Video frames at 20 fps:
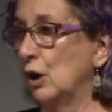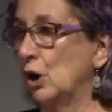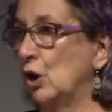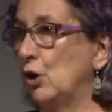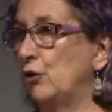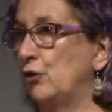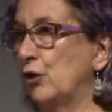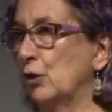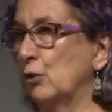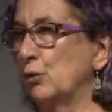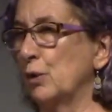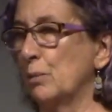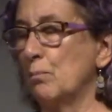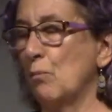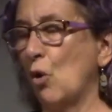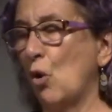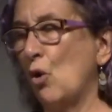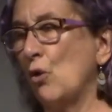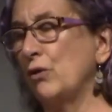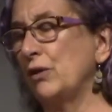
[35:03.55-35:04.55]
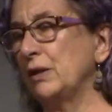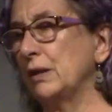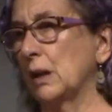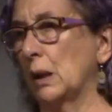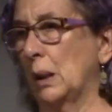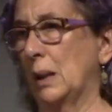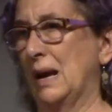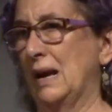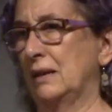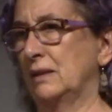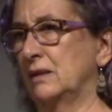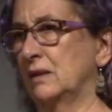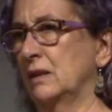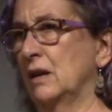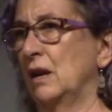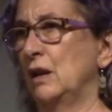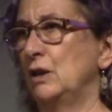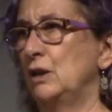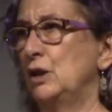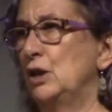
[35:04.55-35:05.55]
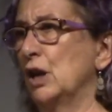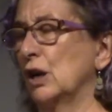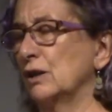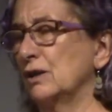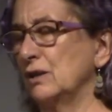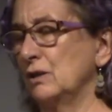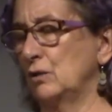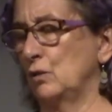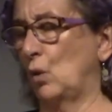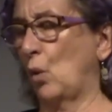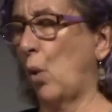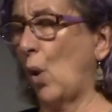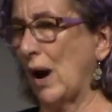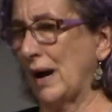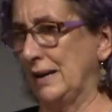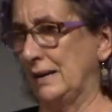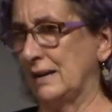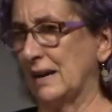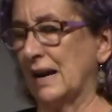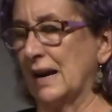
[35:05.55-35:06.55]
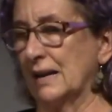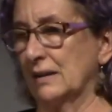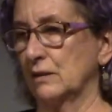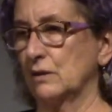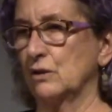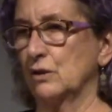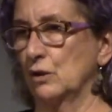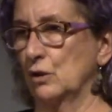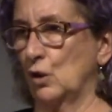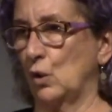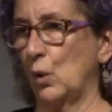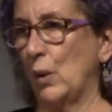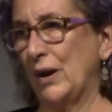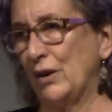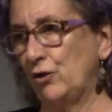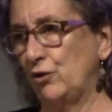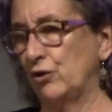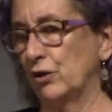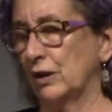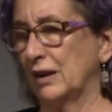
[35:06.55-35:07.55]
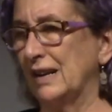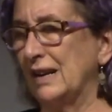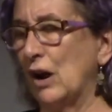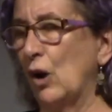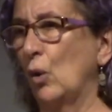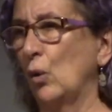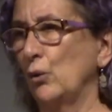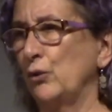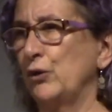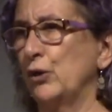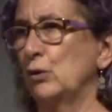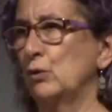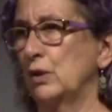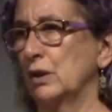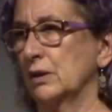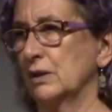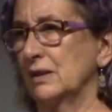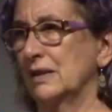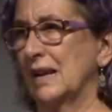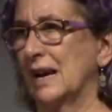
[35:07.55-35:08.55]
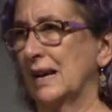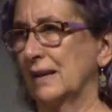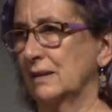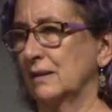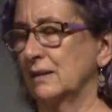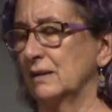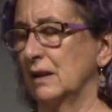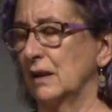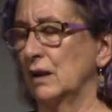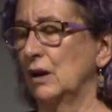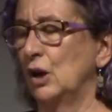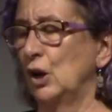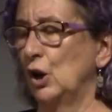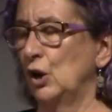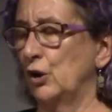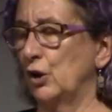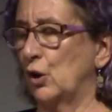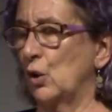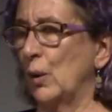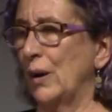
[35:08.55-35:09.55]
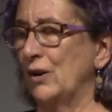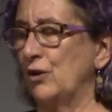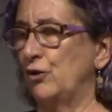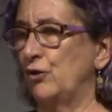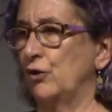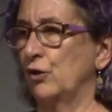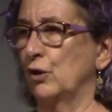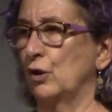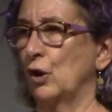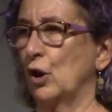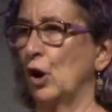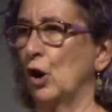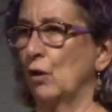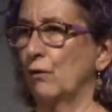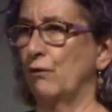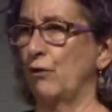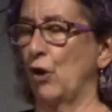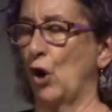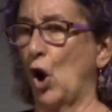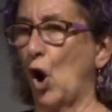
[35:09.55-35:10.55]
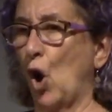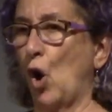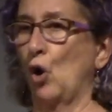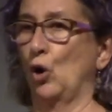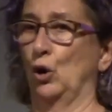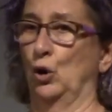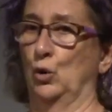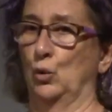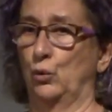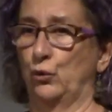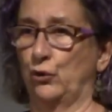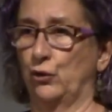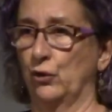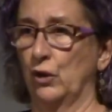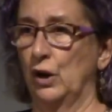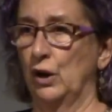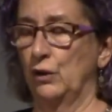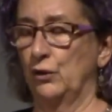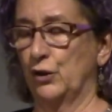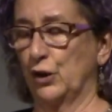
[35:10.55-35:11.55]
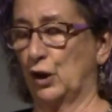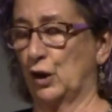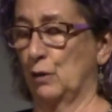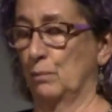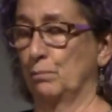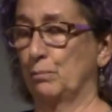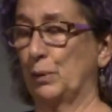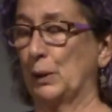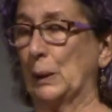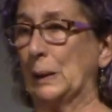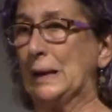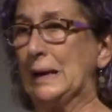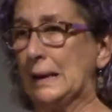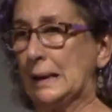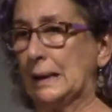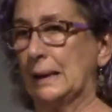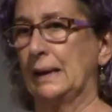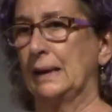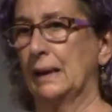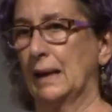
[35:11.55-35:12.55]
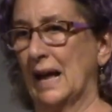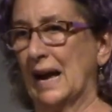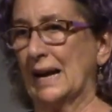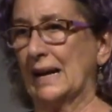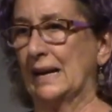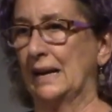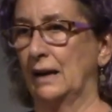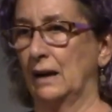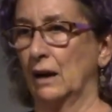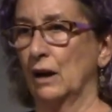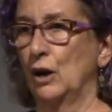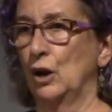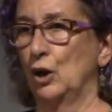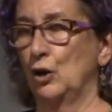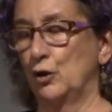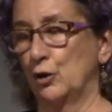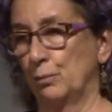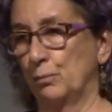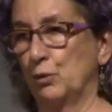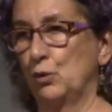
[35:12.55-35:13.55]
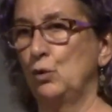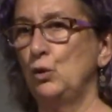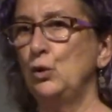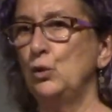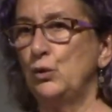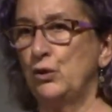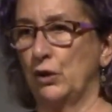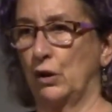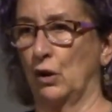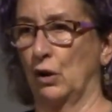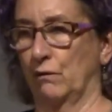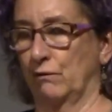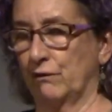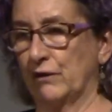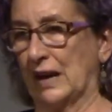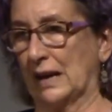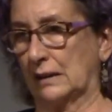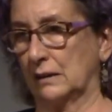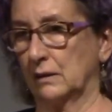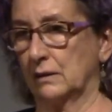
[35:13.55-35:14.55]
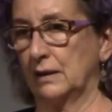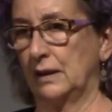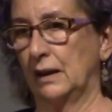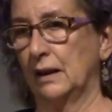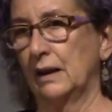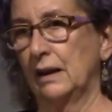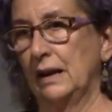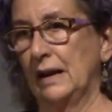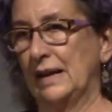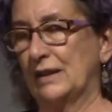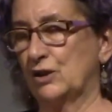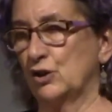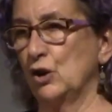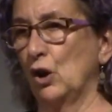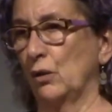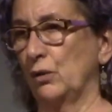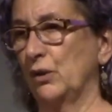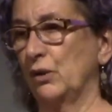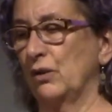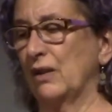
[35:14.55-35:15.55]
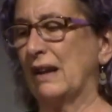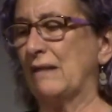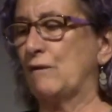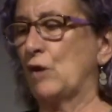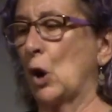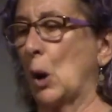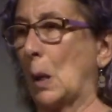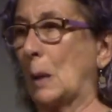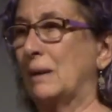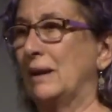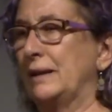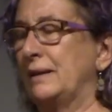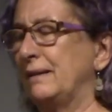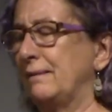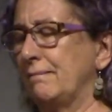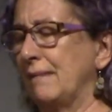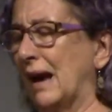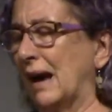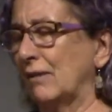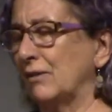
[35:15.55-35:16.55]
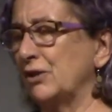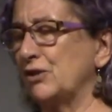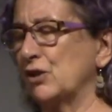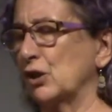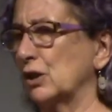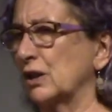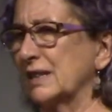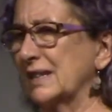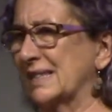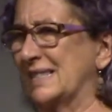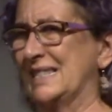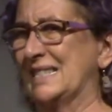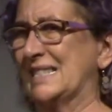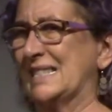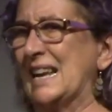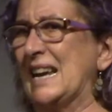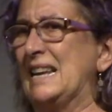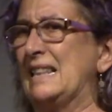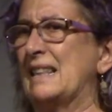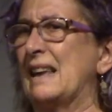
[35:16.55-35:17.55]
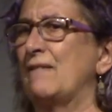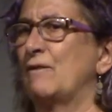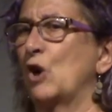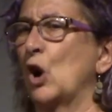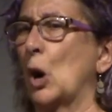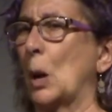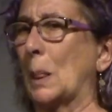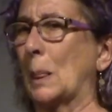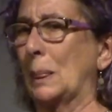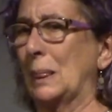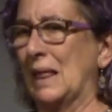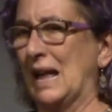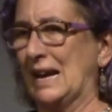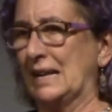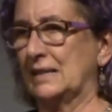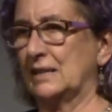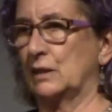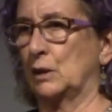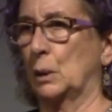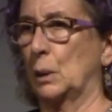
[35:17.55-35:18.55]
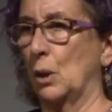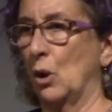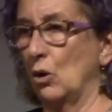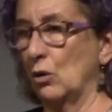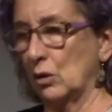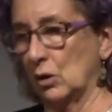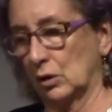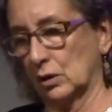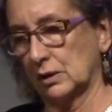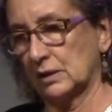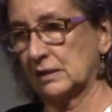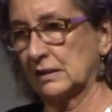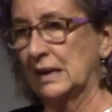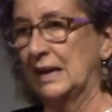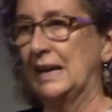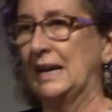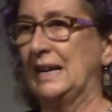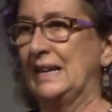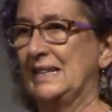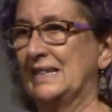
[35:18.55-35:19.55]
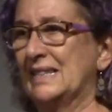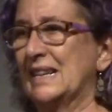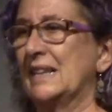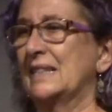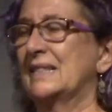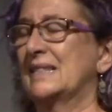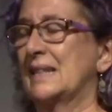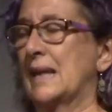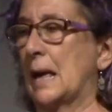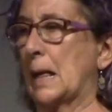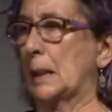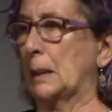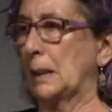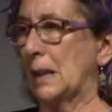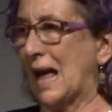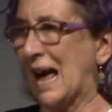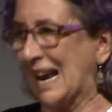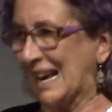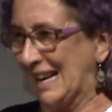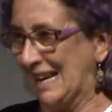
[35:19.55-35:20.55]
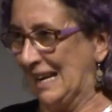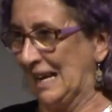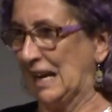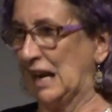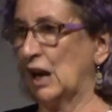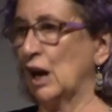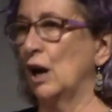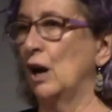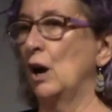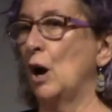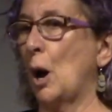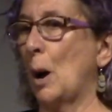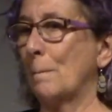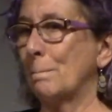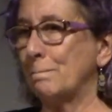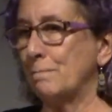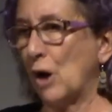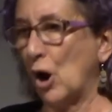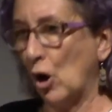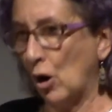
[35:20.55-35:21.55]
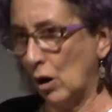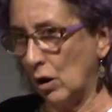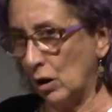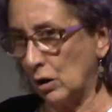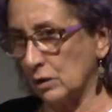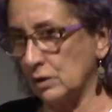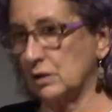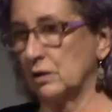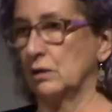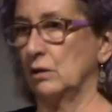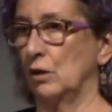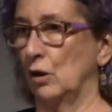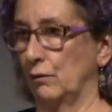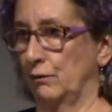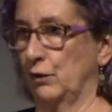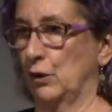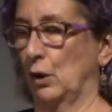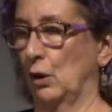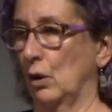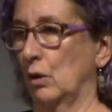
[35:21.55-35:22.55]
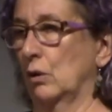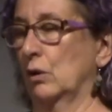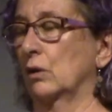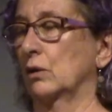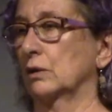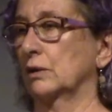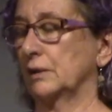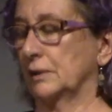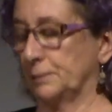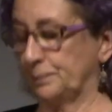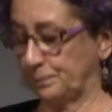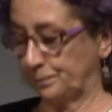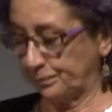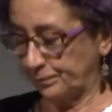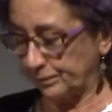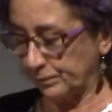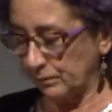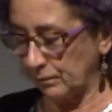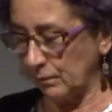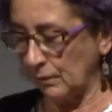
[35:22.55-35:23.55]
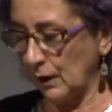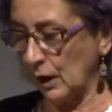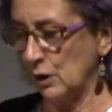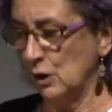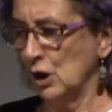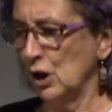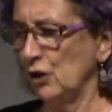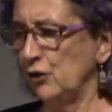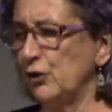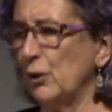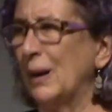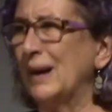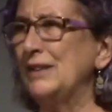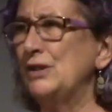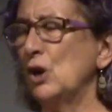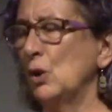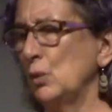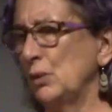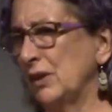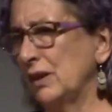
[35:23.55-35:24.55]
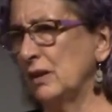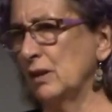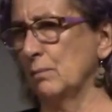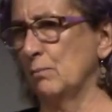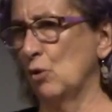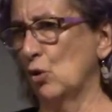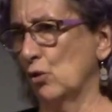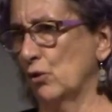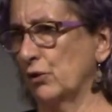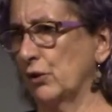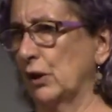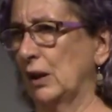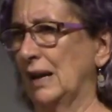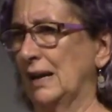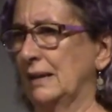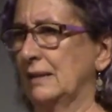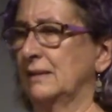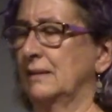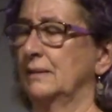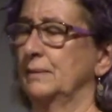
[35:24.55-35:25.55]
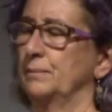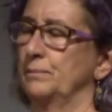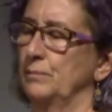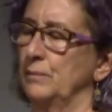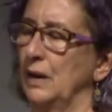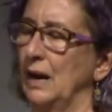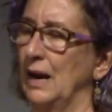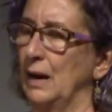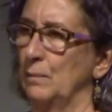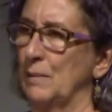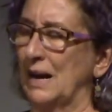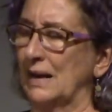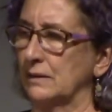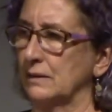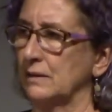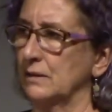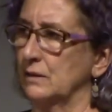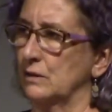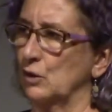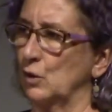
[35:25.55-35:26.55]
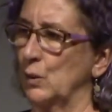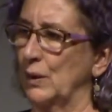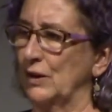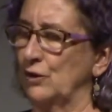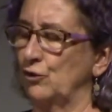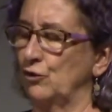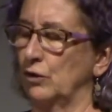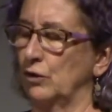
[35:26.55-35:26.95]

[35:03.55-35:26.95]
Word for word: So the more and the less doesn't quite answer the question. It also doesn't answer the question of the hollows, the completely lacking the Bouleutikon faculty. It's not that they've got, Aristotle doesn't say they've got less logos. He says they're lacking a part of the logos. So I don't think the more or the less um, answers the question.